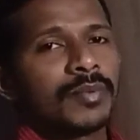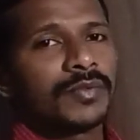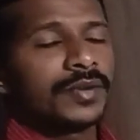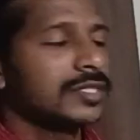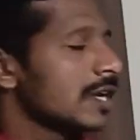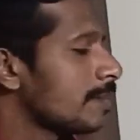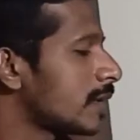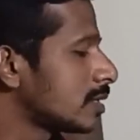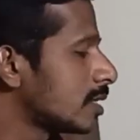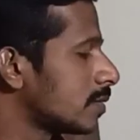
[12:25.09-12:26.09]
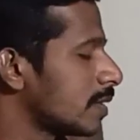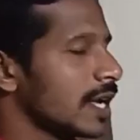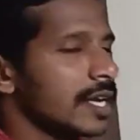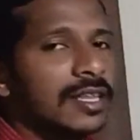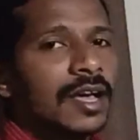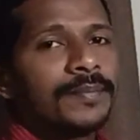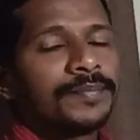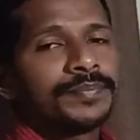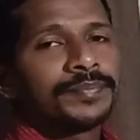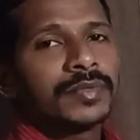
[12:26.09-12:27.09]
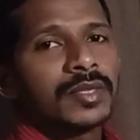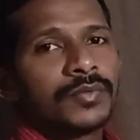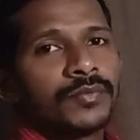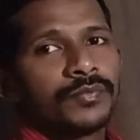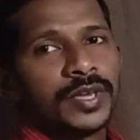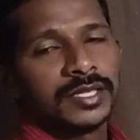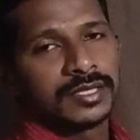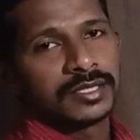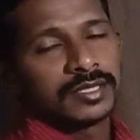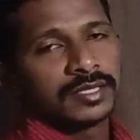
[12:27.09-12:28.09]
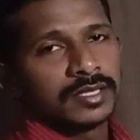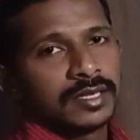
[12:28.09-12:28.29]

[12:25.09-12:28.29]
Professional persons will get the fees.